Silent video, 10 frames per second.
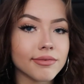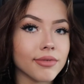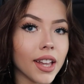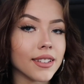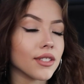
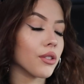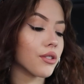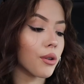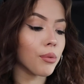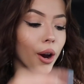hence on the
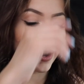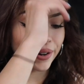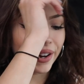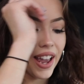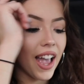top
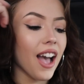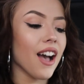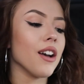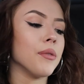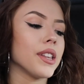row.
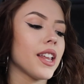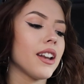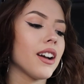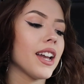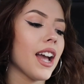And
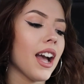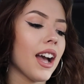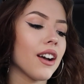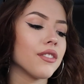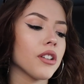then I
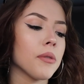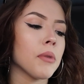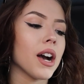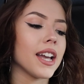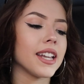have
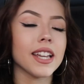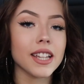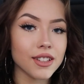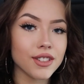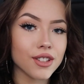my
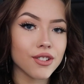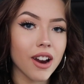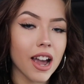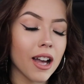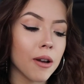
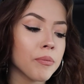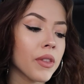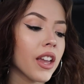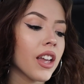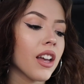Instagram,
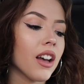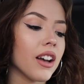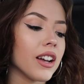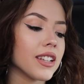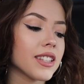
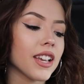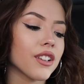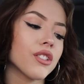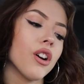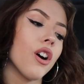
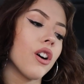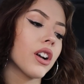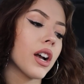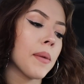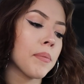
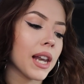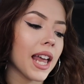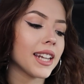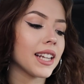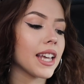TikTok,
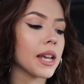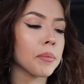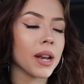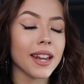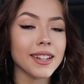Planoly.
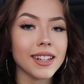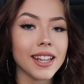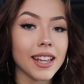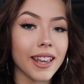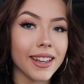
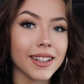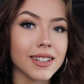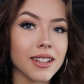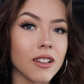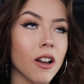Planoly
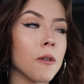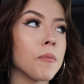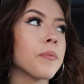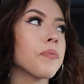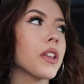is
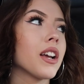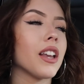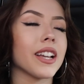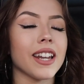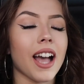
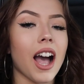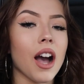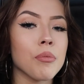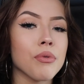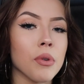like an
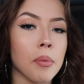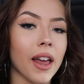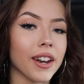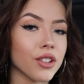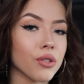app for
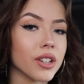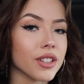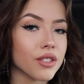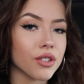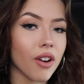planning your
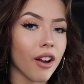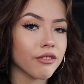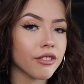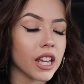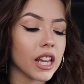
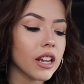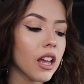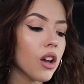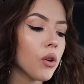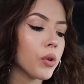Instagram feed,
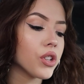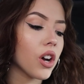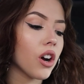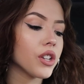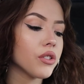which
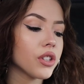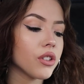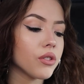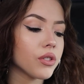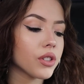I used to
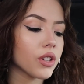use